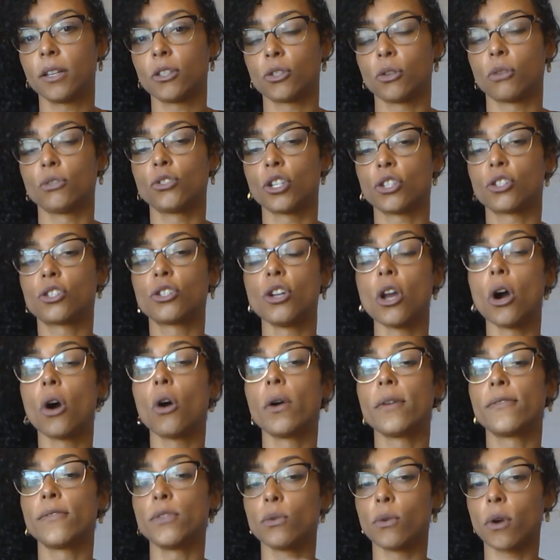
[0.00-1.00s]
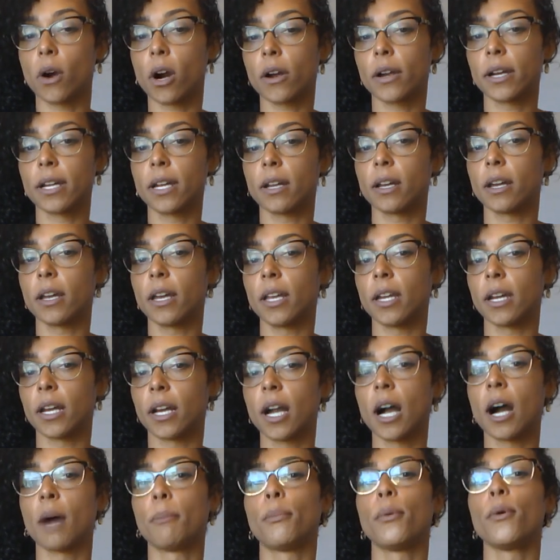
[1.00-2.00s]
so just know, if you are in a
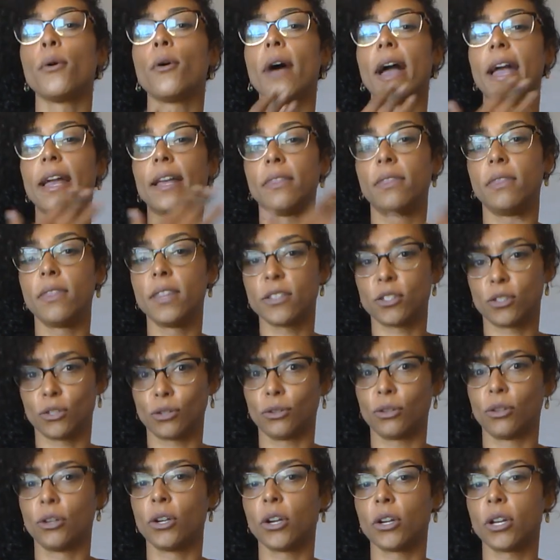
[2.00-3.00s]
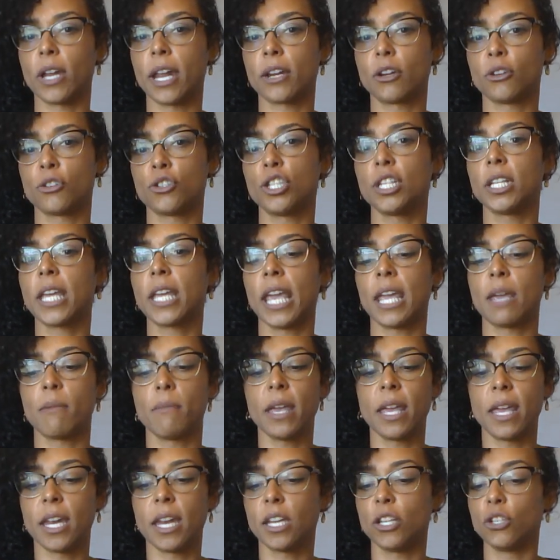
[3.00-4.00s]
couple and this good energy came
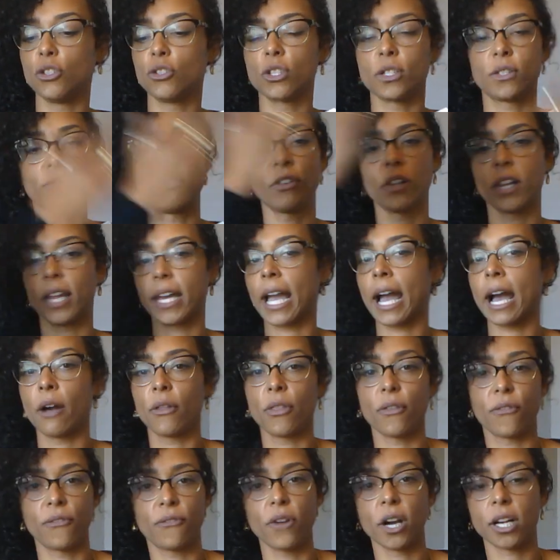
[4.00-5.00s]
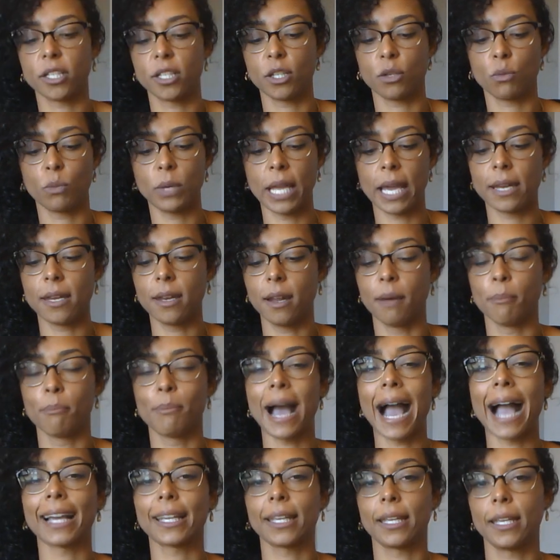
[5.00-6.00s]
in and you just feel like, how the fuck did we end up
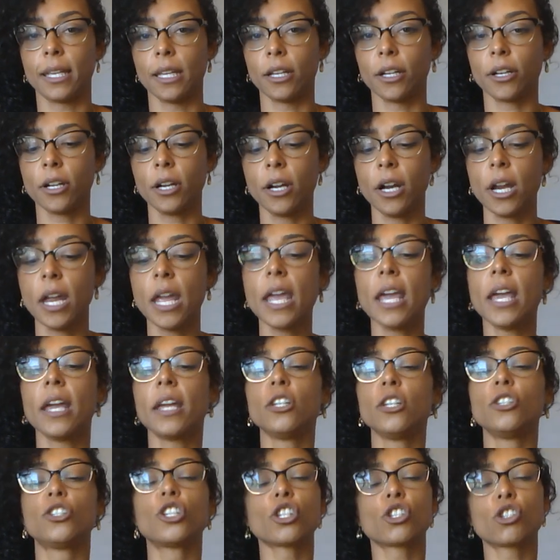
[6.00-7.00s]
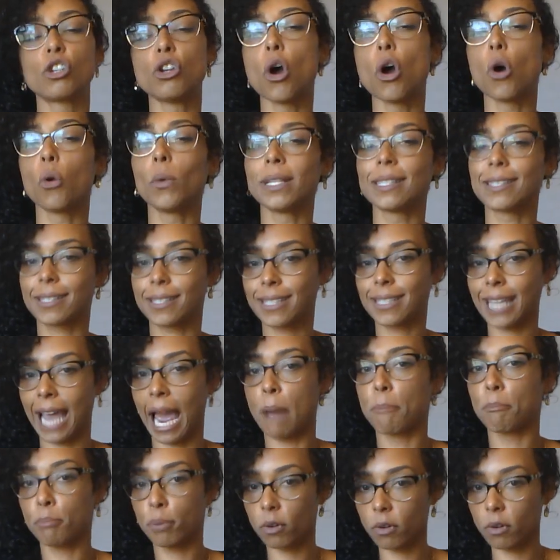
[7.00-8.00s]
back here? Just know it's
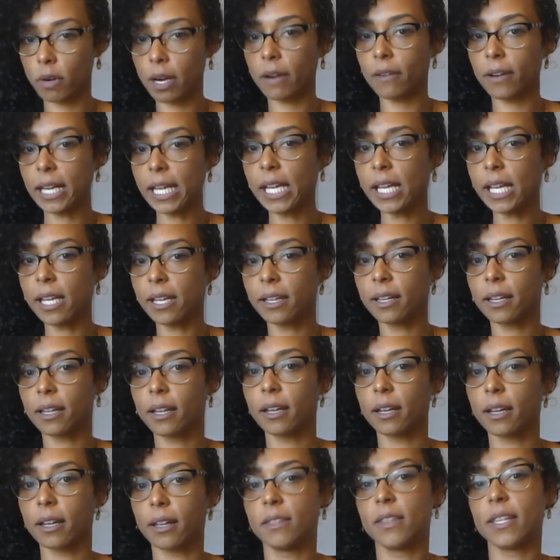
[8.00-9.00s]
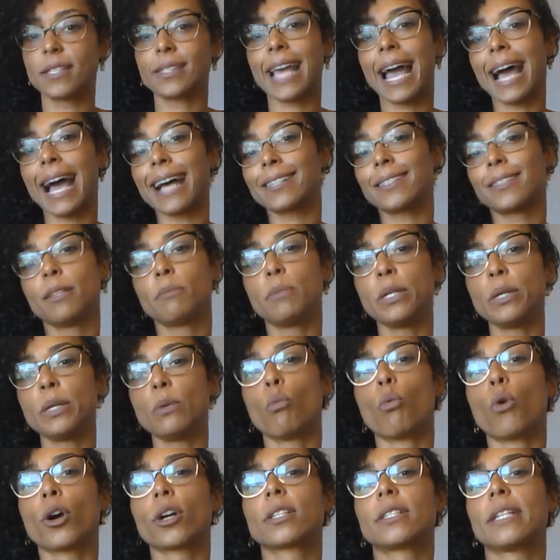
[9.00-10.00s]
temporary. This has to be
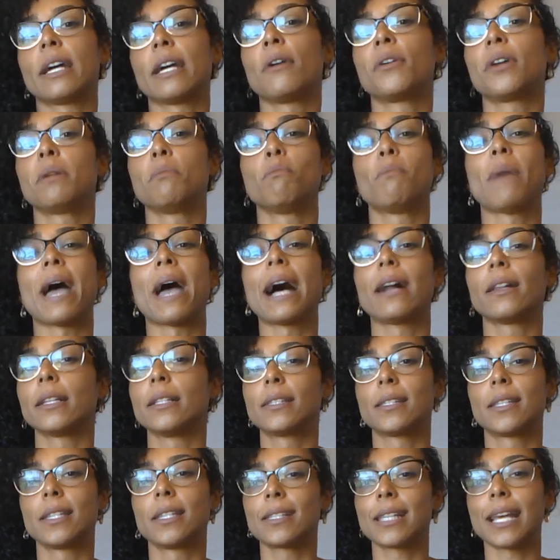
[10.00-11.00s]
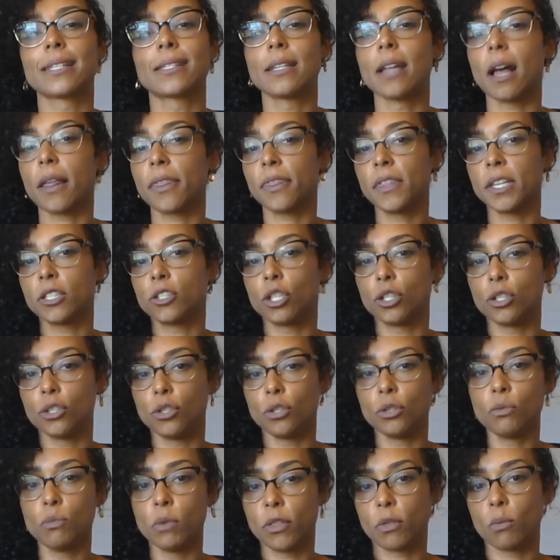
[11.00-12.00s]
worked out and balanced. This has nothing to
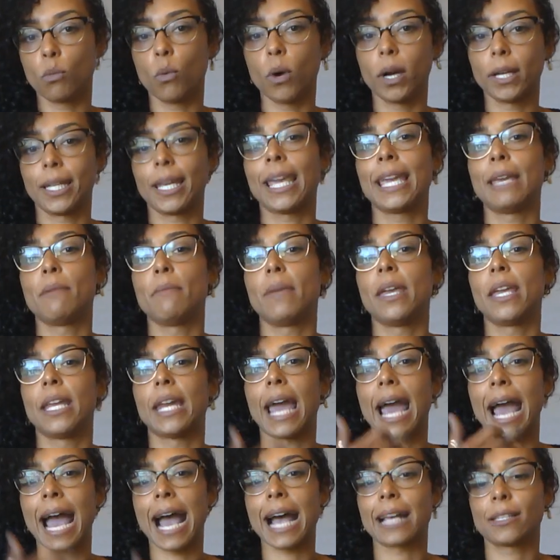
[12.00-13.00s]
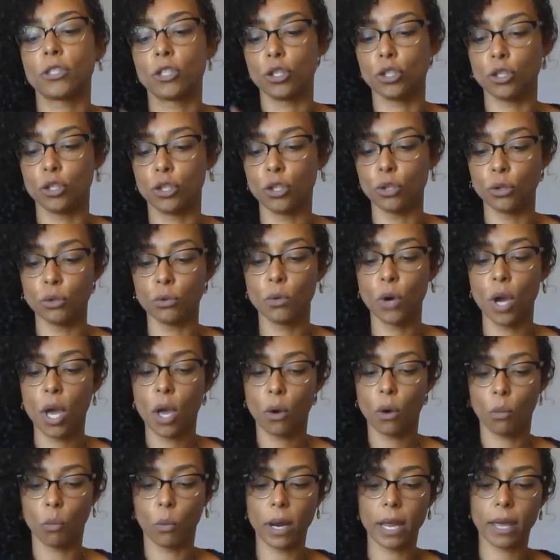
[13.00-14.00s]
do with what came in. It has to do
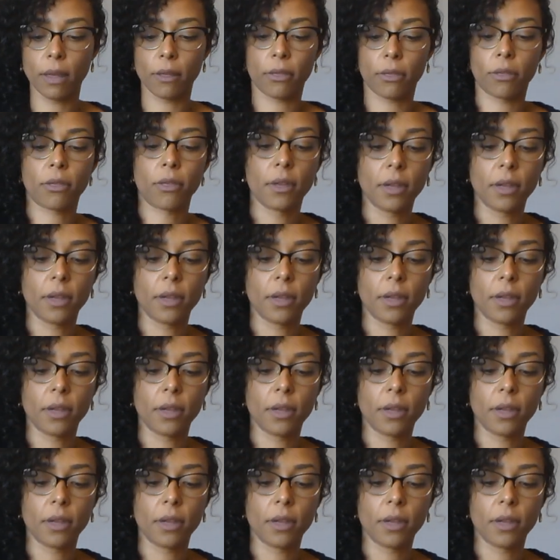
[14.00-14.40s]
with